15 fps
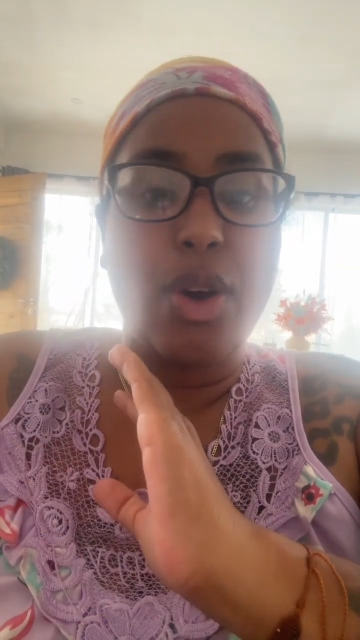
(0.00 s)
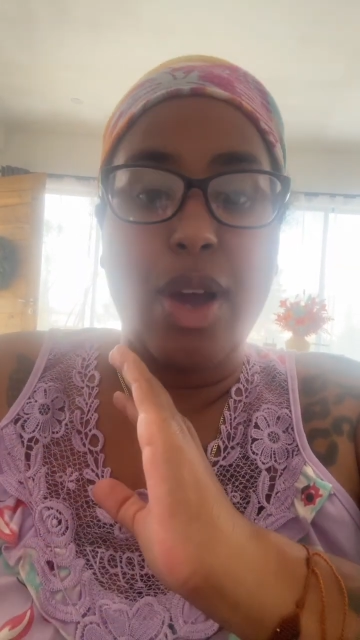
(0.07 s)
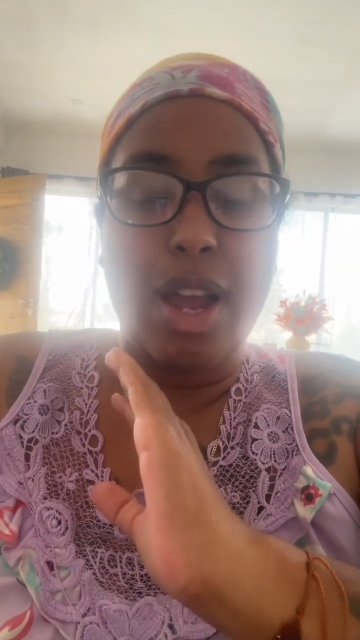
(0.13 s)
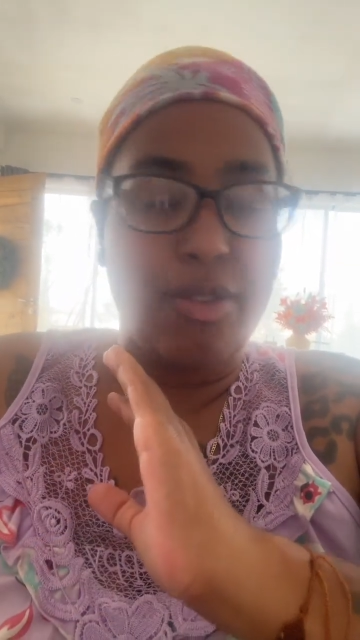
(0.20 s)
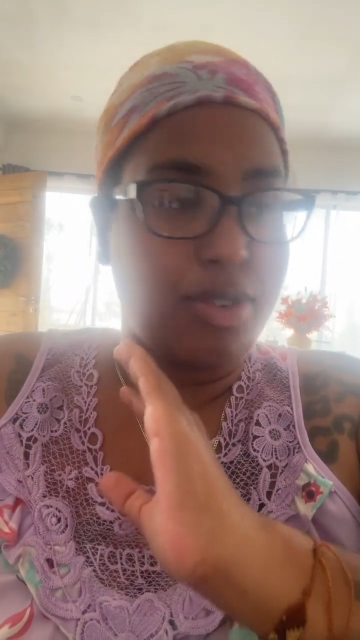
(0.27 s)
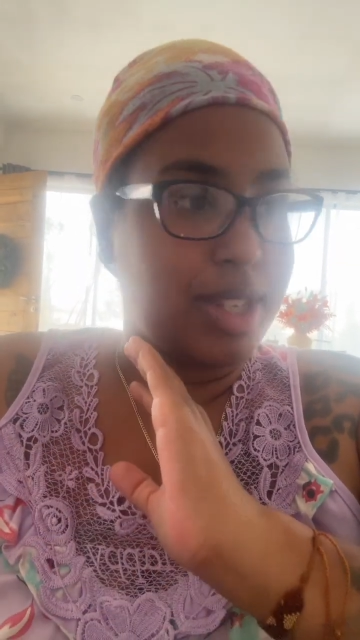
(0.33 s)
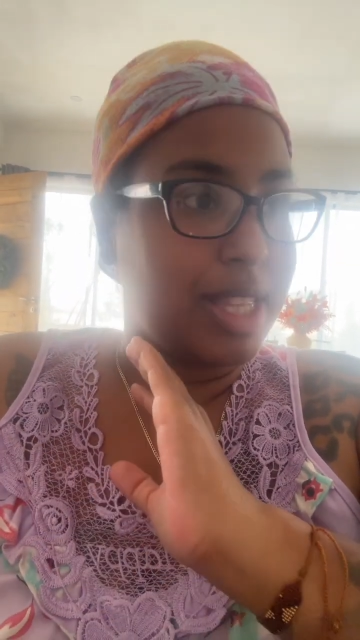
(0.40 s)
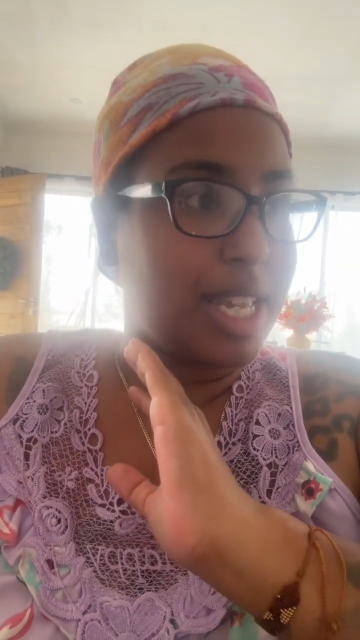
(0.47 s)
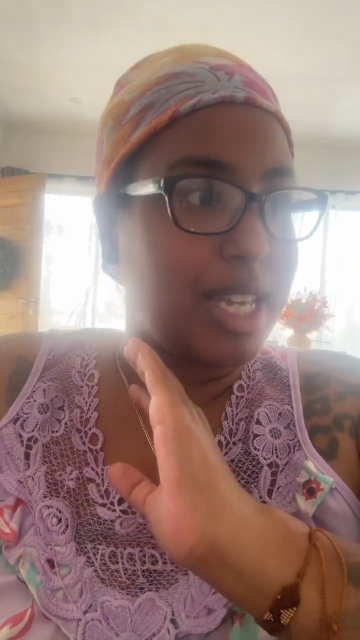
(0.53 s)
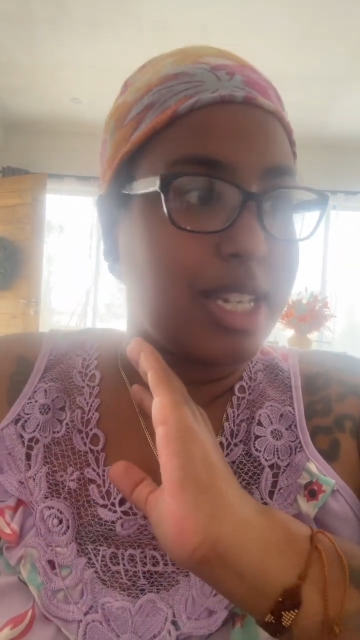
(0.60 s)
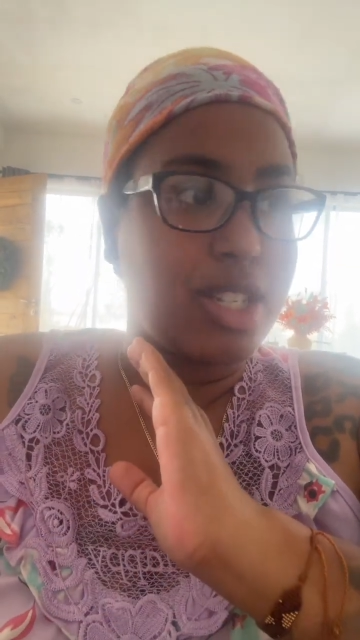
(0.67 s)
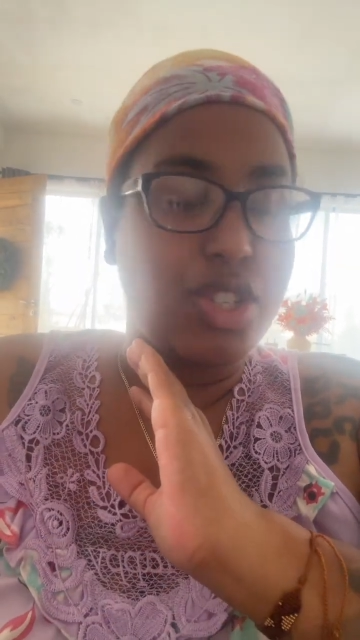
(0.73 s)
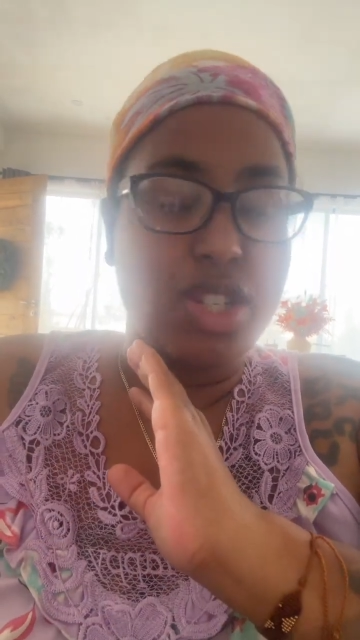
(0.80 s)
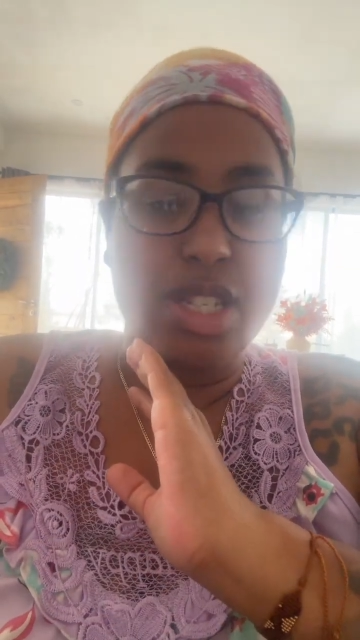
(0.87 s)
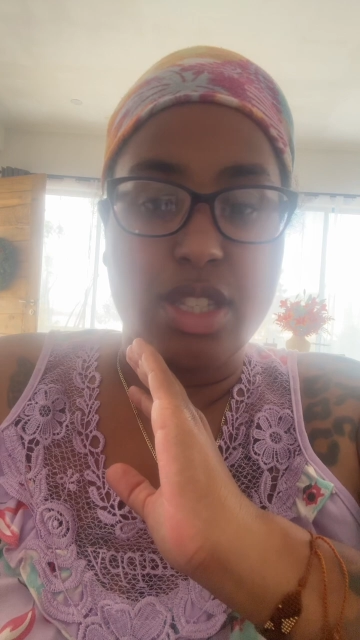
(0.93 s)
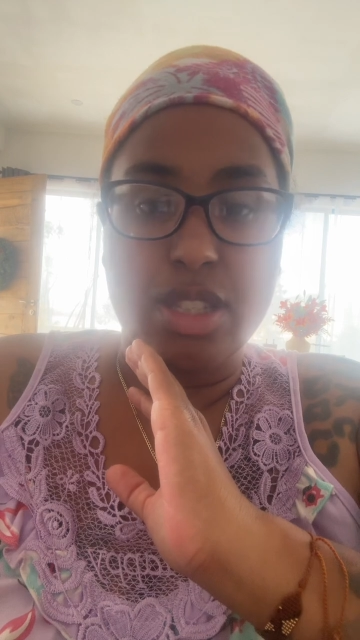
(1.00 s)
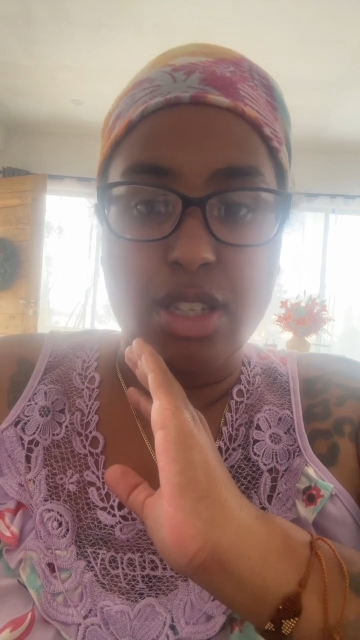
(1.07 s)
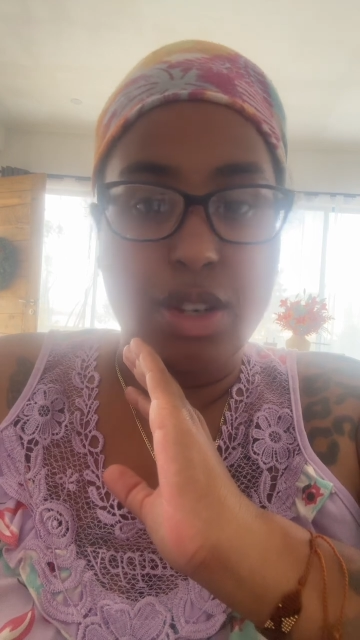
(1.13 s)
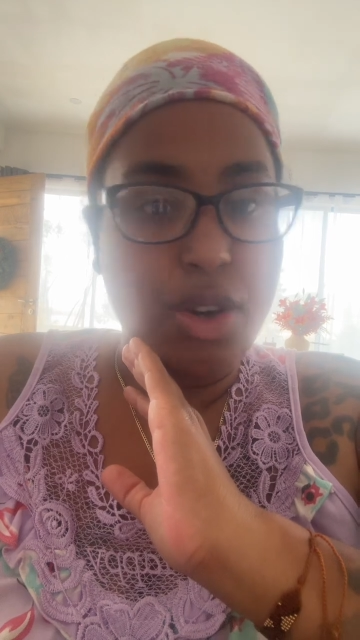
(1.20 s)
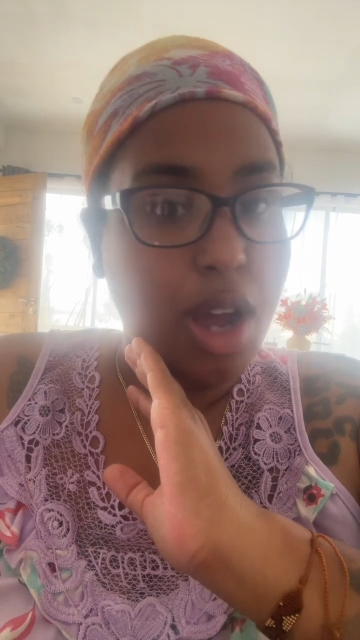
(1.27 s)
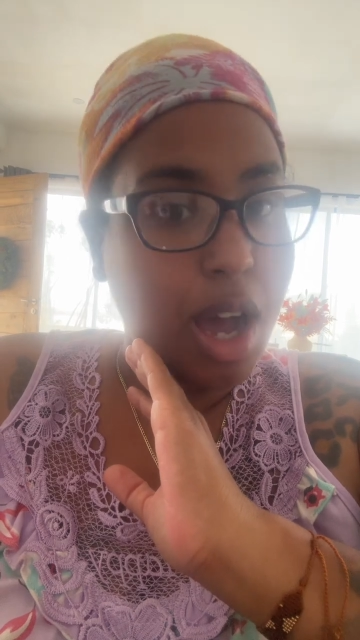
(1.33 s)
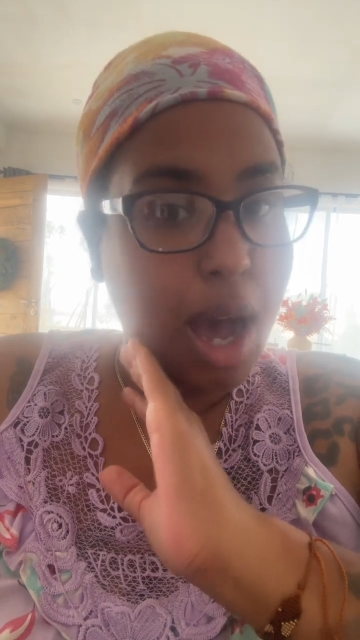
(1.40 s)
everything is just
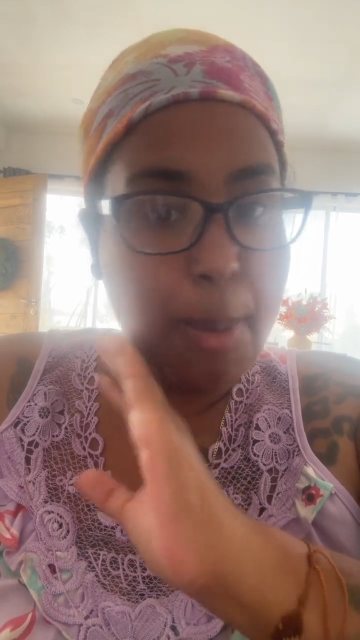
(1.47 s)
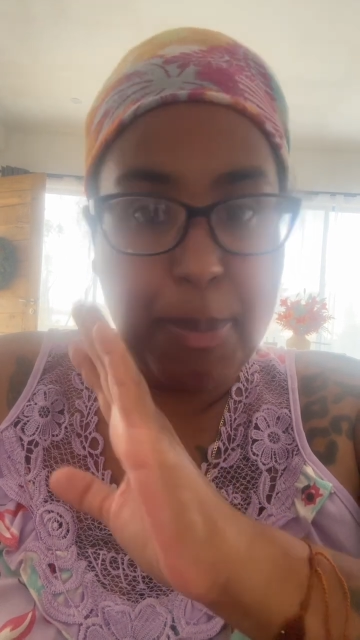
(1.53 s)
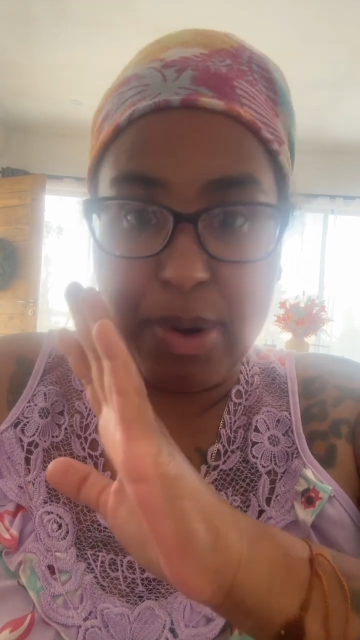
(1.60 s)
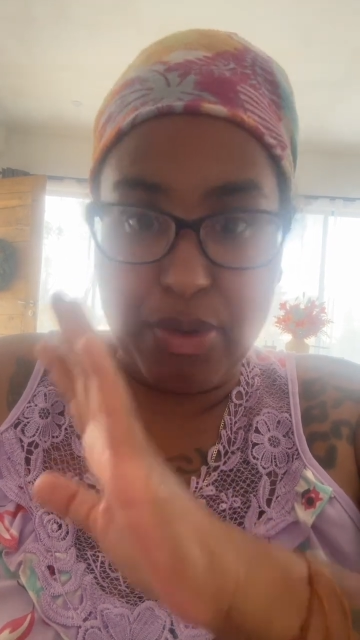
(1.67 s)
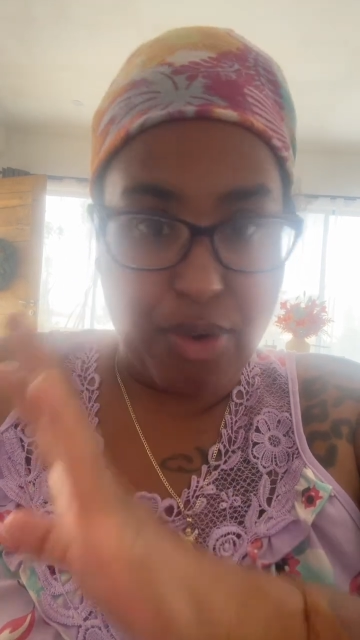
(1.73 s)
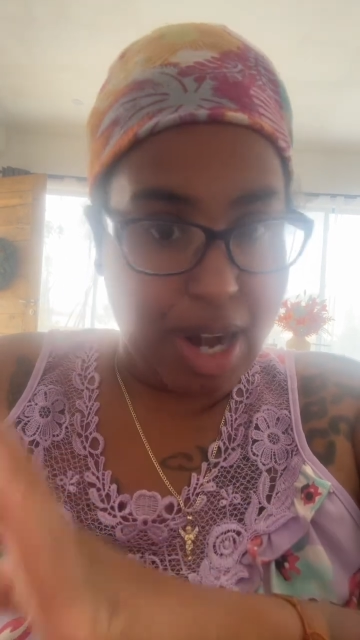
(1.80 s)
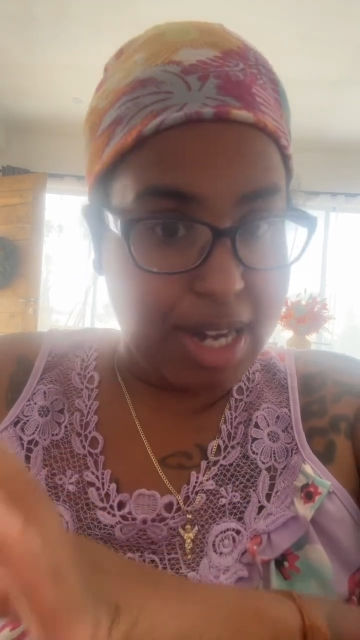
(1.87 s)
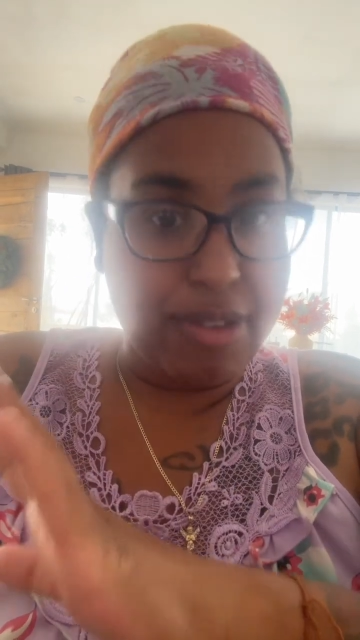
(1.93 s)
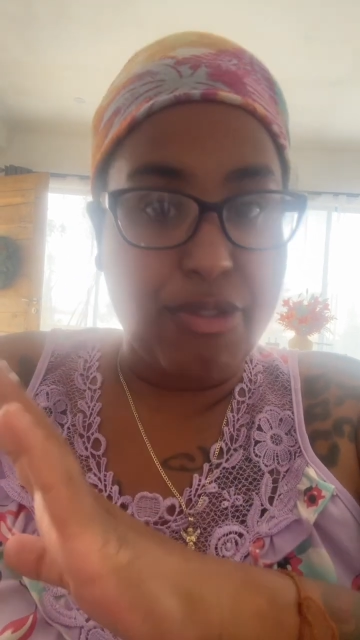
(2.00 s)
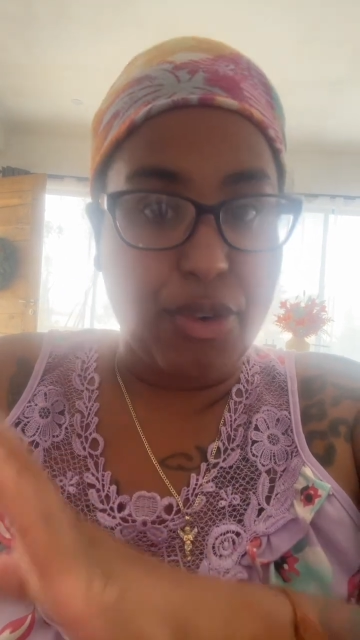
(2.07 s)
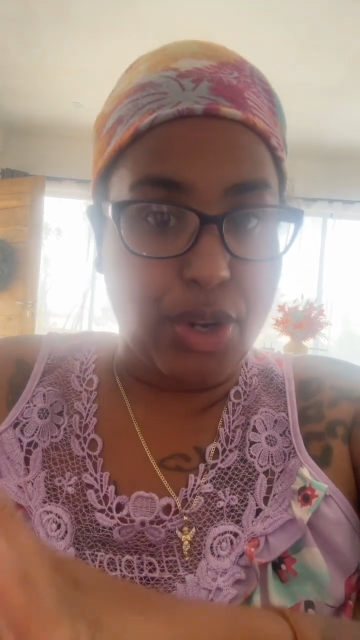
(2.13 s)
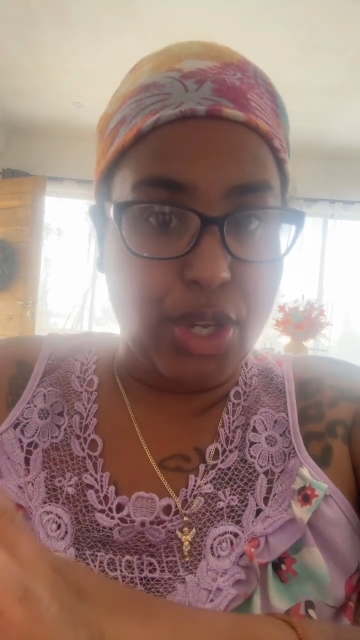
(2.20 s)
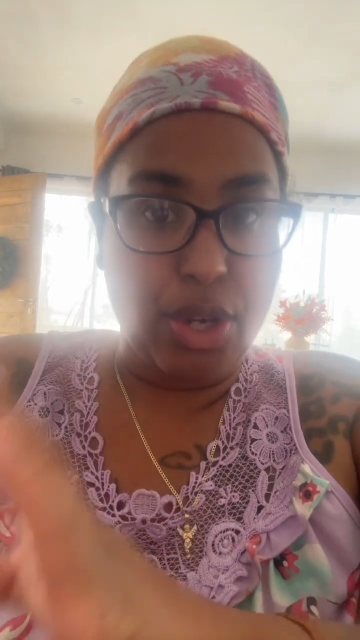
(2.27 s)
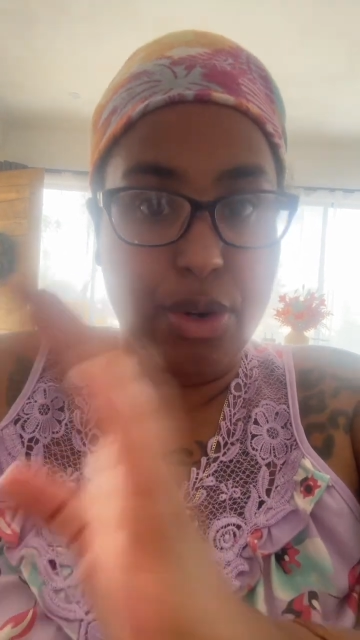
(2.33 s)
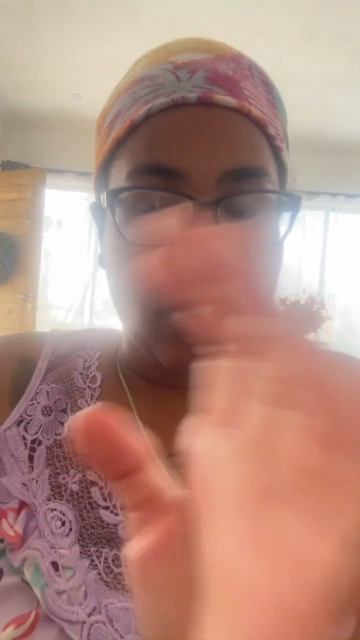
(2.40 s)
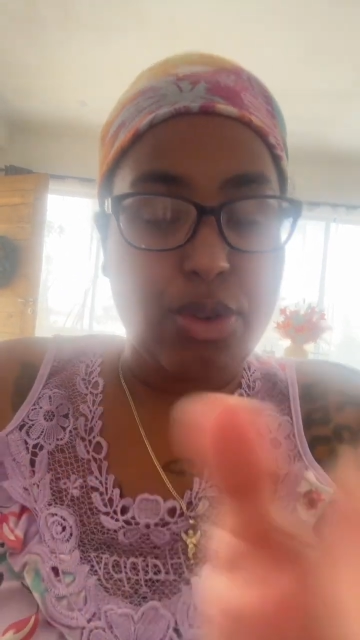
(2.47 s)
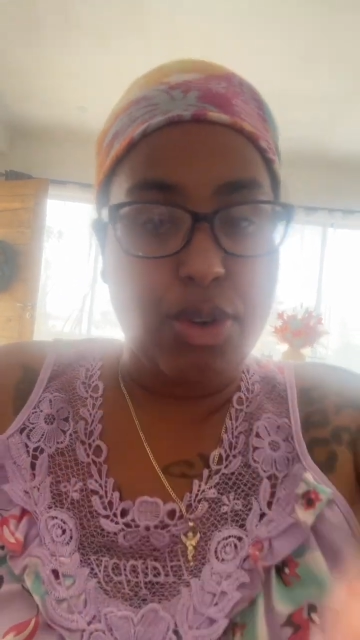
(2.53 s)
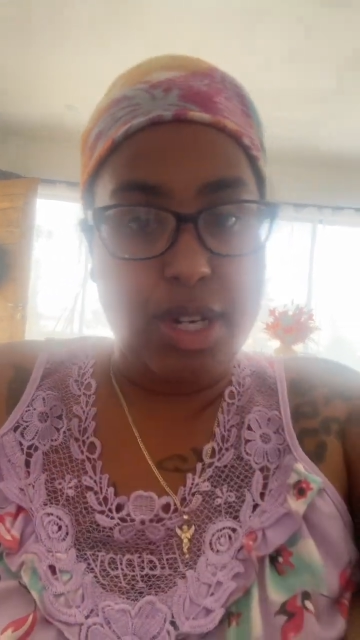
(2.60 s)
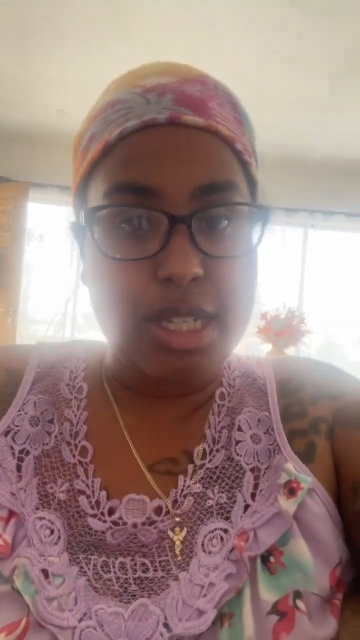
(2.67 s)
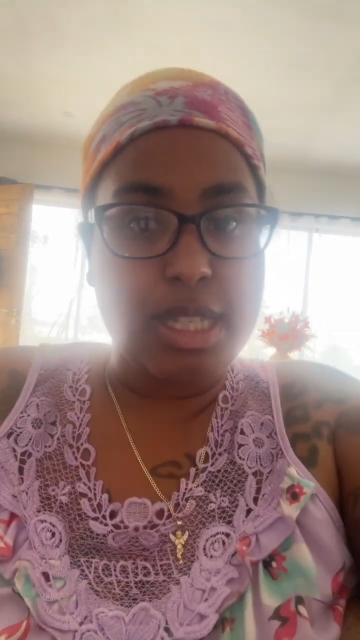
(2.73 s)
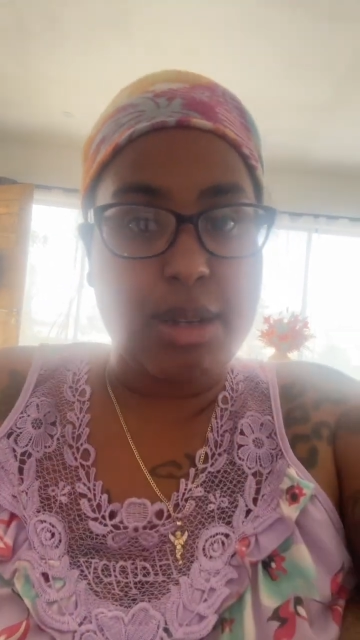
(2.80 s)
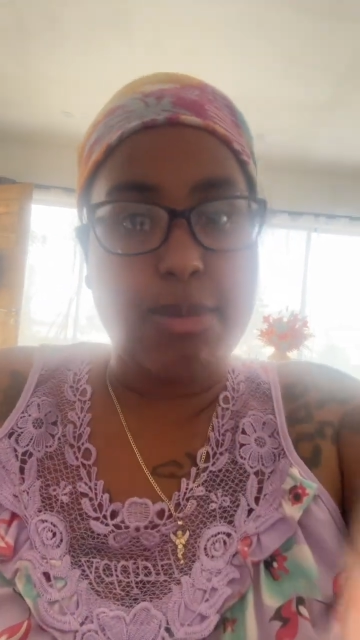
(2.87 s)
up and ready for you. You
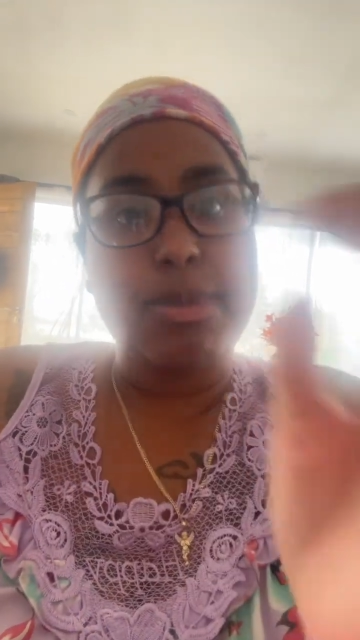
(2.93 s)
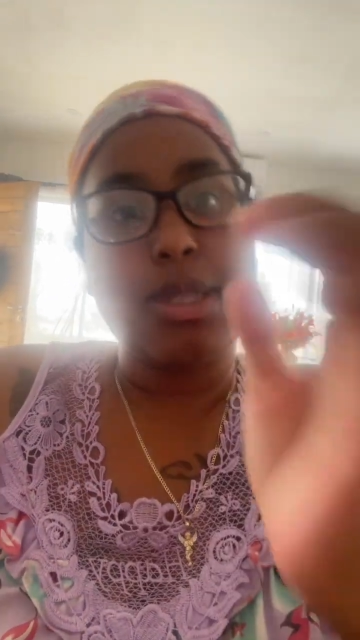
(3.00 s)
understand what I'm